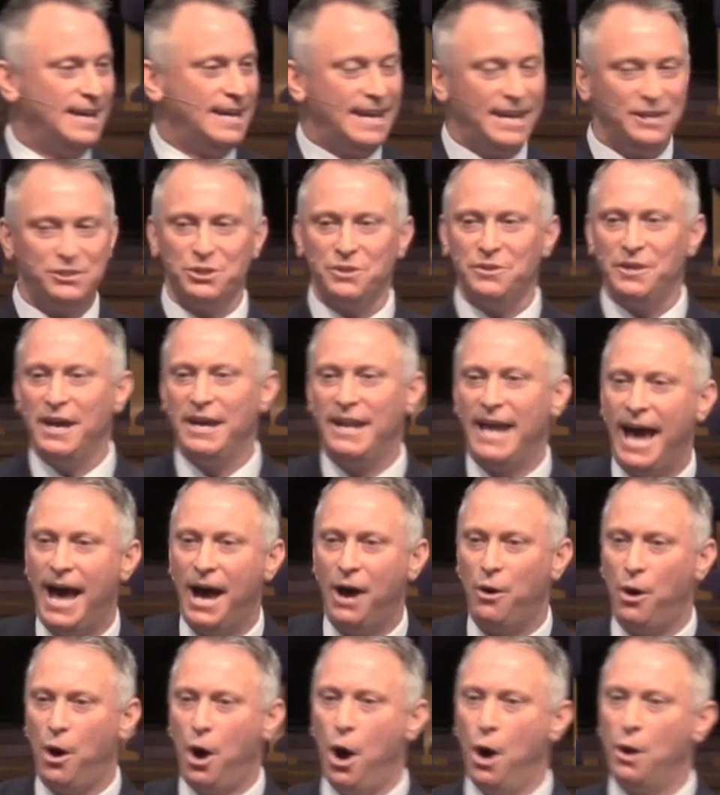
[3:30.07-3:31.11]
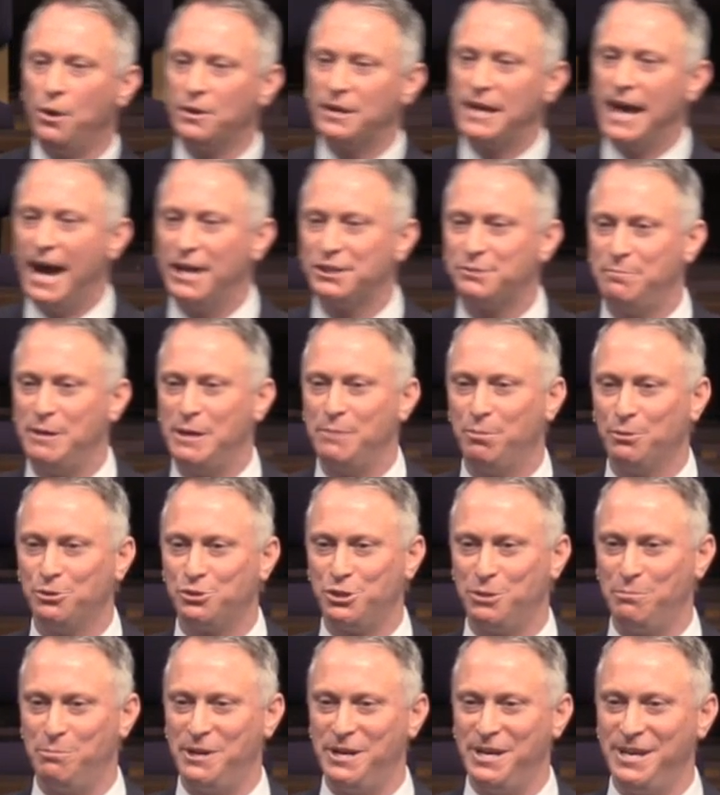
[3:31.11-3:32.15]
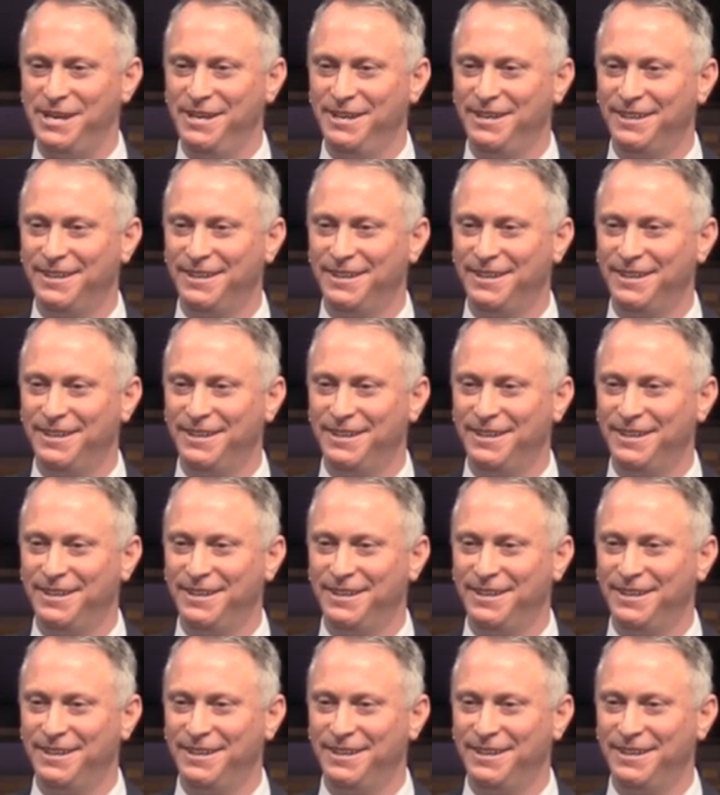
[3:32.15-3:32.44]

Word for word: isn't that how all of God's people should be?